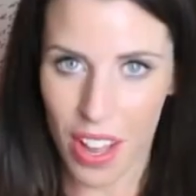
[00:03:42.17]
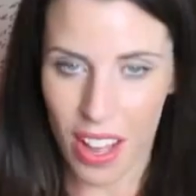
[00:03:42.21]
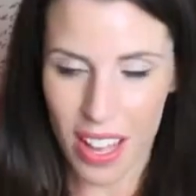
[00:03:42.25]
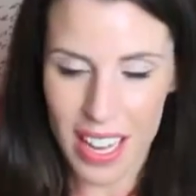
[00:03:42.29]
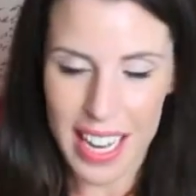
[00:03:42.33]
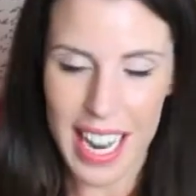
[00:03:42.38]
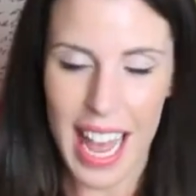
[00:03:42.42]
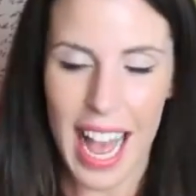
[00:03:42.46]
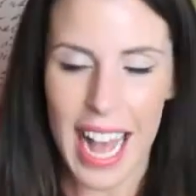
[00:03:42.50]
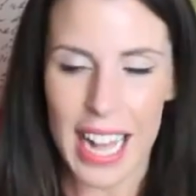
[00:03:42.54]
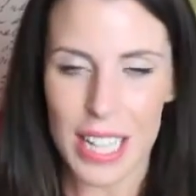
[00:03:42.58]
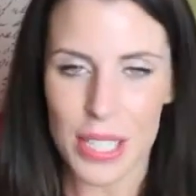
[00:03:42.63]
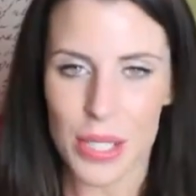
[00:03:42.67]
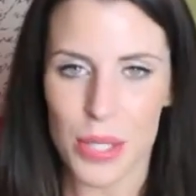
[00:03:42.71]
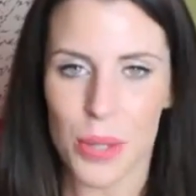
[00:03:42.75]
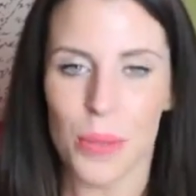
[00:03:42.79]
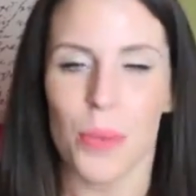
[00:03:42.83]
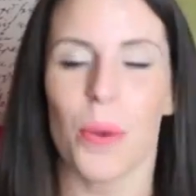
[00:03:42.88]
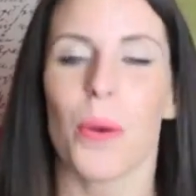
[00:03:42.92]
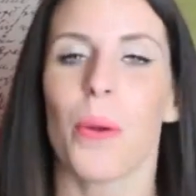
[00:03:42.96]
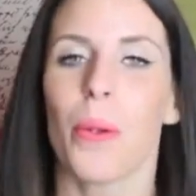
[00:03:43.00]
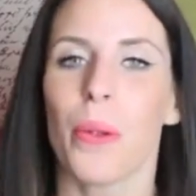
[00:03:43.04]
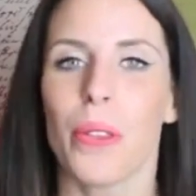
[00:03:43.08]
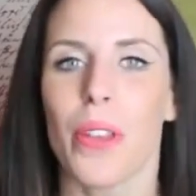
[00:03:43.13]
on, as you
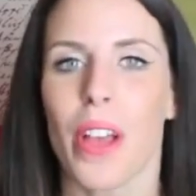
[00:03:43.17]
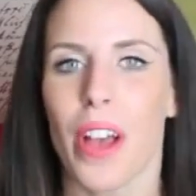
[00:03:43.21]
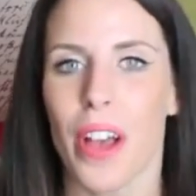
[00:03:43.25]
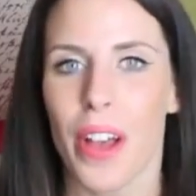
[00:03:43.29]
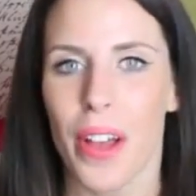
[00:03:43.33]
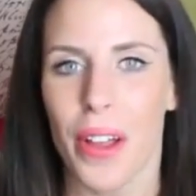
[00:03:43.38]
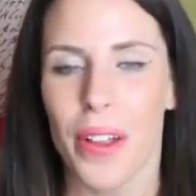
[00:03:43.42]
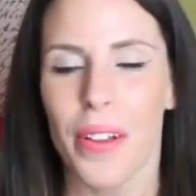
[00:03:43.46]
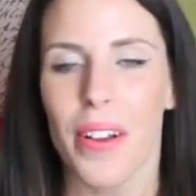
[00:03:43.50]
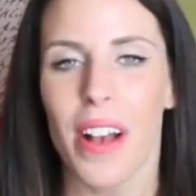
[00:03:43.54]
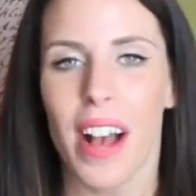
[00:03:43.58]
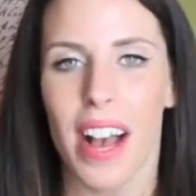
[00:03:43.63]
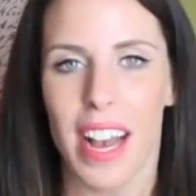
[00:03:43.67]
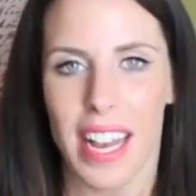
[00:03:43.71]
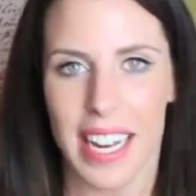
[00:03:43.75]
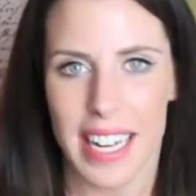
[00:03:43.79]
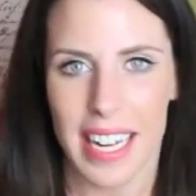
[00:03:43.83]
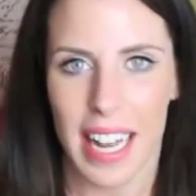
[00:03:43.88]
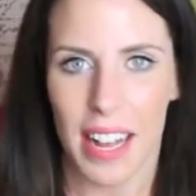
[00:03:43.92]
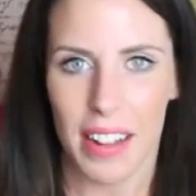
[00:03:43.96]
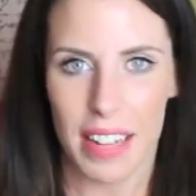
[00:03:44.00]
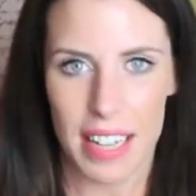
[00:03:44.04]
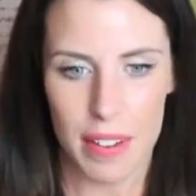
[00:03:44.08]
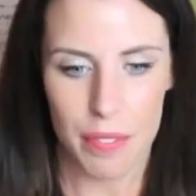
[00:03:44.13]
all know, I
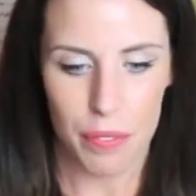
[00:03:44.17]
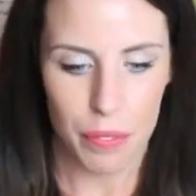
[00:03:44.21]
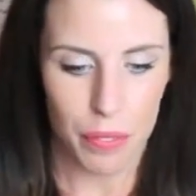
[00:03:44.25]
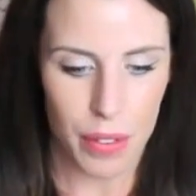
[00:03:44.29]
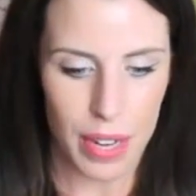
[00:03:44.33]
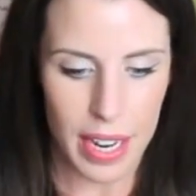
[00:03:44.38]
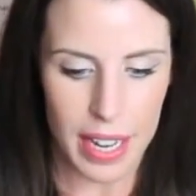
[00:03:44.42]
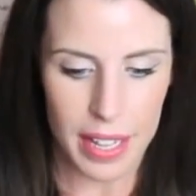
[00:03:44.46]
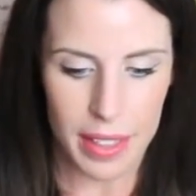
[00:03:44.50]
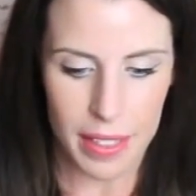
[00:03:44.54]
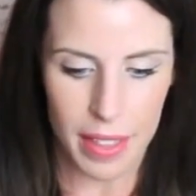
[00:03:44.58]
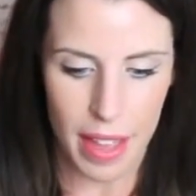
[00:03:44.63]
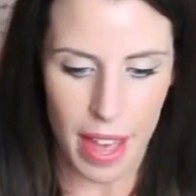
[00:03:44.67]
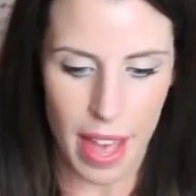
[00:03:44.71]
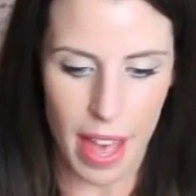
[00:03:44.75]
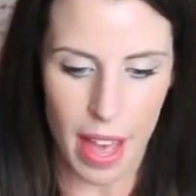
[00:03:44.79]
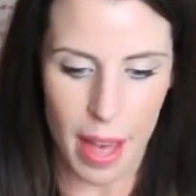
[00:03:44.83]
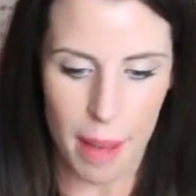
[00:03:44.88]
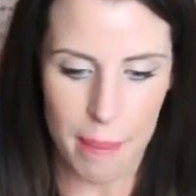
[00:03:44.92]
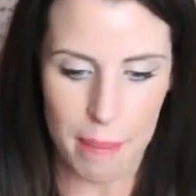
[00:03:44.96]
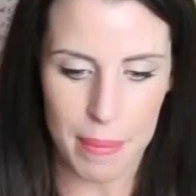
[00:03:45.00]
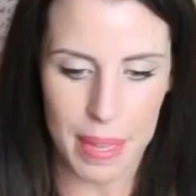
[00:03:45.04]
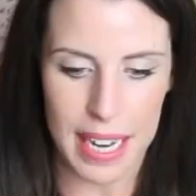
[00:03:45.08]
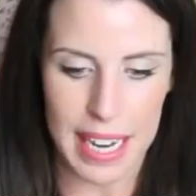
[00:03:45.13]
now live with
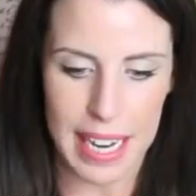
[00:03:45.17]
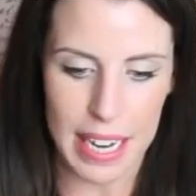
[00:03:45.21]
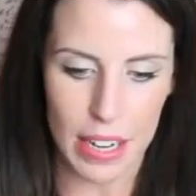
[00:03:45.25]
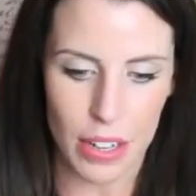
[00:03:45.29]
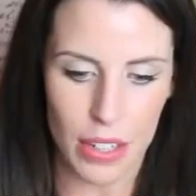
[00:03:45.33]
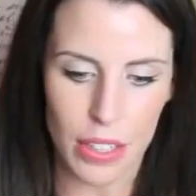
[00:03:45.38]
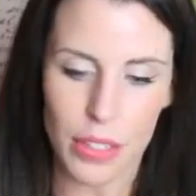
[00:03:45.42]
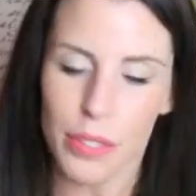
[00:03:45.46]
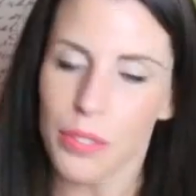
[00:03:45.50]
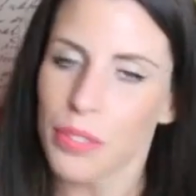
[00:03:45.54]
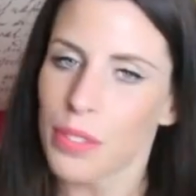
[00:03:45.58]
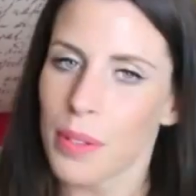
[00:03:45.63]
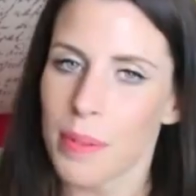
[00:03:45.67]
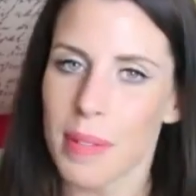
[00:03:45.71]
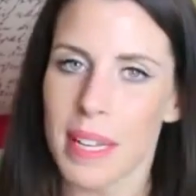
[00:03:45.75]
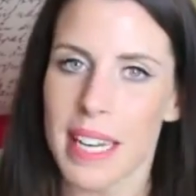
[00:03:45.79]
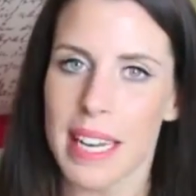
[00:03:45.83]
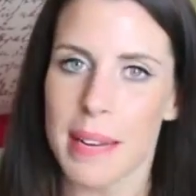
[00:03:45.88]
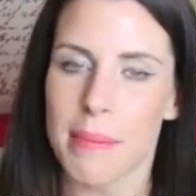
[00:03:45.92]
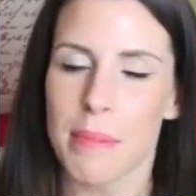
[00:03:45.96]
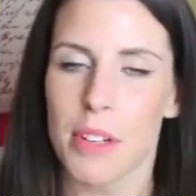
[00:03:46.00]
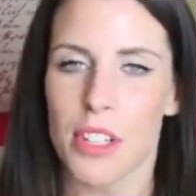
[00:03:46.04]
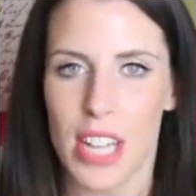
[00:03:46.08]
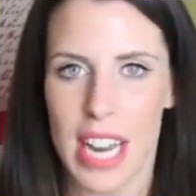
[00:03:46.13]
Leon from the
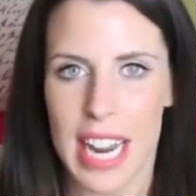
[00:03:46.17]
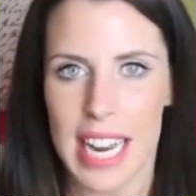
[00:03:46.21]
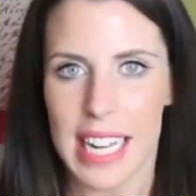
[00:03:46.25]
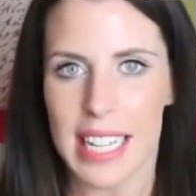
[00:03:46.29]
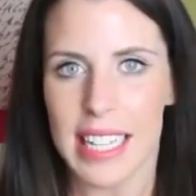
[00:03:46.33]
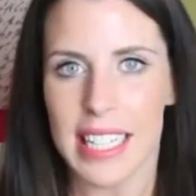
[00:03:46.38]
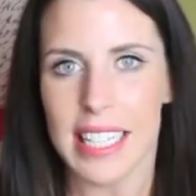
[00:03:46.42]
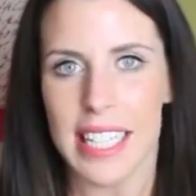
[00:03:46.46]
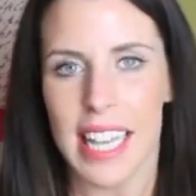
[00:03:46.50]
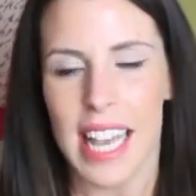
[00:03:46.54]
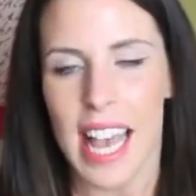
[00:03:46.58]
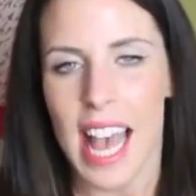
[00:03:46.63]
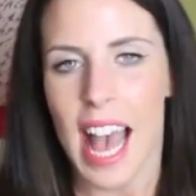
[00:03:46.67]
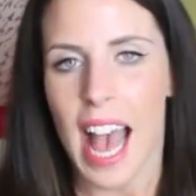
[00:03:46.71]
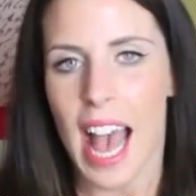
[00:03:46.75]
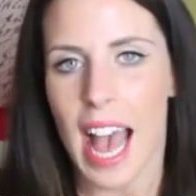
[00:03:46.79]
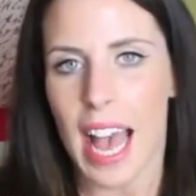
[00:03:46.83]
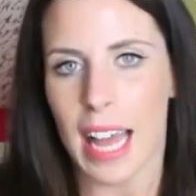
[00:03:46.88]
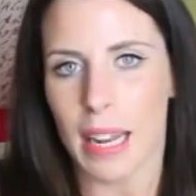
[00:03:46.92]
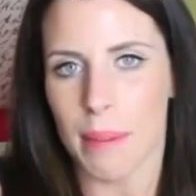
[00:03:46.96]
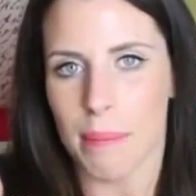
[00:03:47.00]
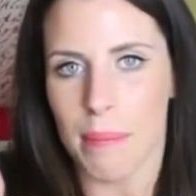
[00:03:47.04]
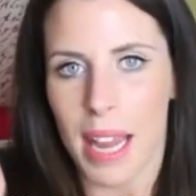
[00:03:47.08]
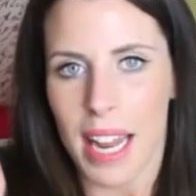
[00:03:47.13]
Lean Machines,
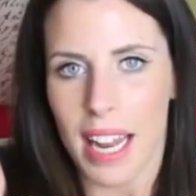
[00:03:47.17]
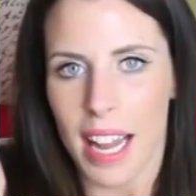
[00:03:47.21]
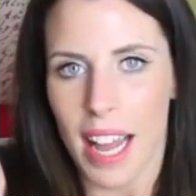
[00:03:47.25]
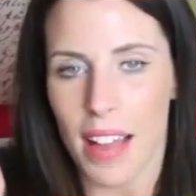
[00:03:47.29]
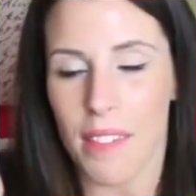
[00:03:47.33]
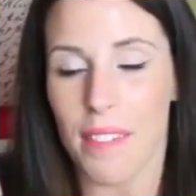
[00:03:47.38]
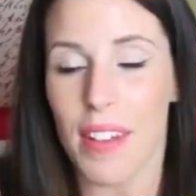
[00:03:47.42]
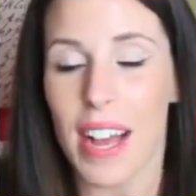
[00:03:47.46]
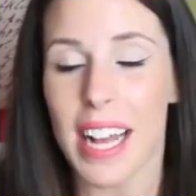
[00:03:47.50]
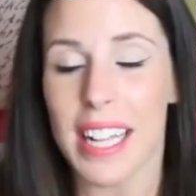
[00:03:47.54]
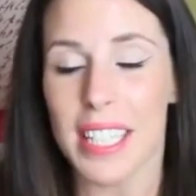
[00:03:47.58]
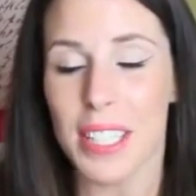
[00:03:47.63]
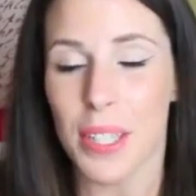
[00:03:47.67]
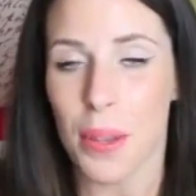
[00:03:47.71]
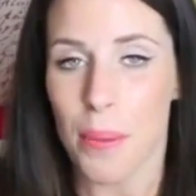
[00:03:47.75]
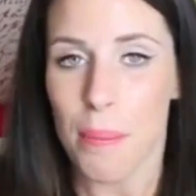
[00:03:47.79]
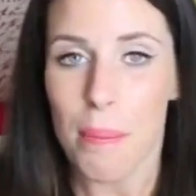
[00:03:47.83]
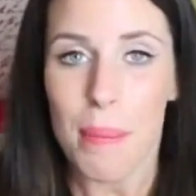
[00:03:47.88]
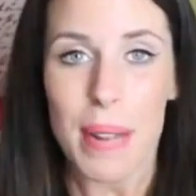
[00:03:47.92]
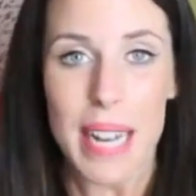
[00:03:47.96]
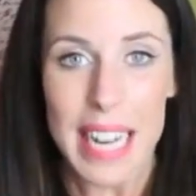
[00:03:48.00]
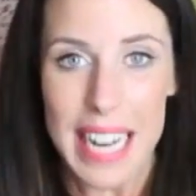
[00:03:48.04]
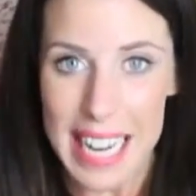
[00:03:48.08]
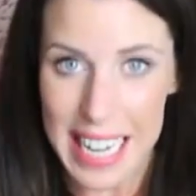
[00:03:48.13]
and my life has
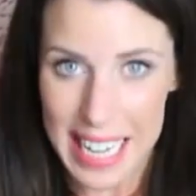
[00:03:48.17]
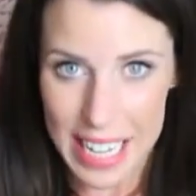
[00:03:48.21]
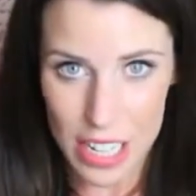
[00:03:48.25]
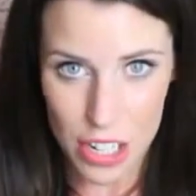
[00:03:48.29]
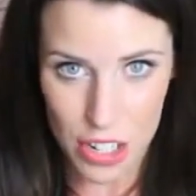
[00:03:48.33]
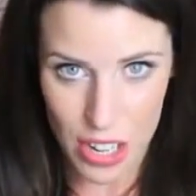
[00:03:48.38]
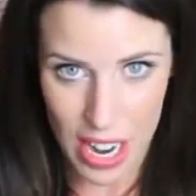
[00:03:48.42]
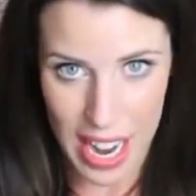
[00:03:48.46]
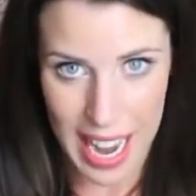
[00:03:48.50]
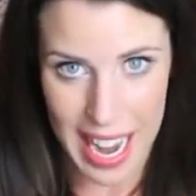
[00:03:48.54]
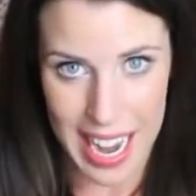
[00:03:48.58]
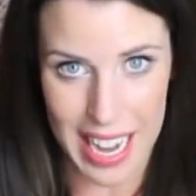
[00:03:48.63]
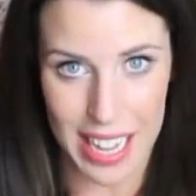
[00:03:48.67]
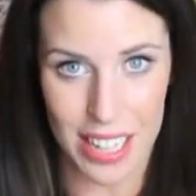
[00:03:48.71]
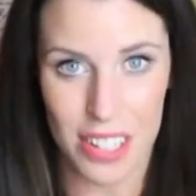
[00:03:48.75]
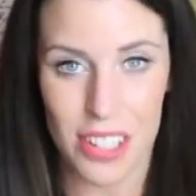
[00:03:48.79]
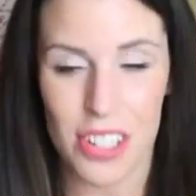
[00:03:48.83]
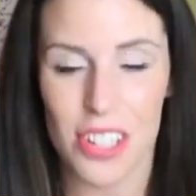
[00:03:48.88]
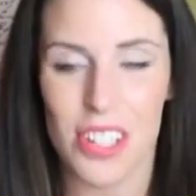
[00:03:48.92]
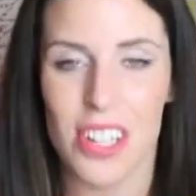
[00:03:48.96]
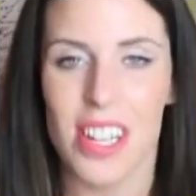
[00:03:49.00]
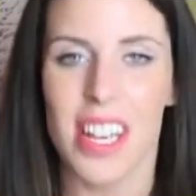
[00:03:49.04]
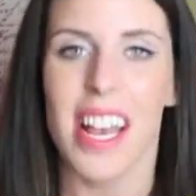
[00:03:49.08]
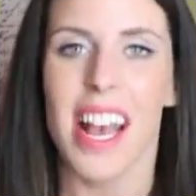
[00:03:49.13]
completely
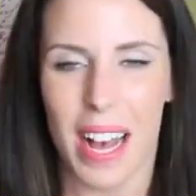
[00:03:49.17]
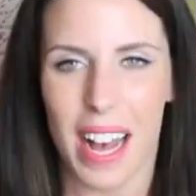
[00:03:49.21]
changed.